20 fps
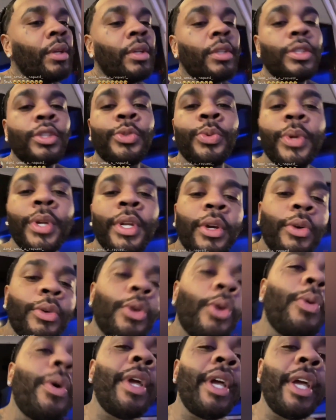20 on
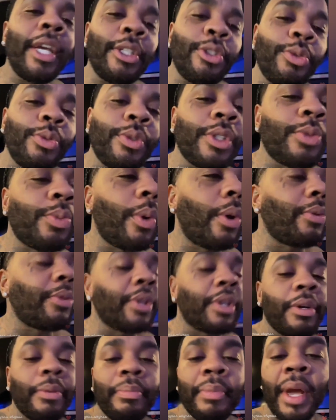your head, you just worked a
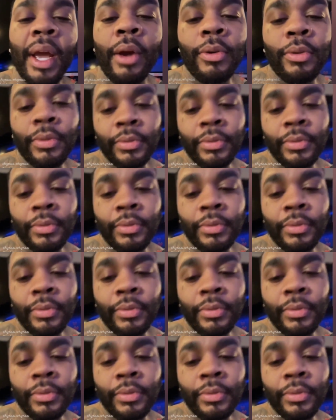Camaro.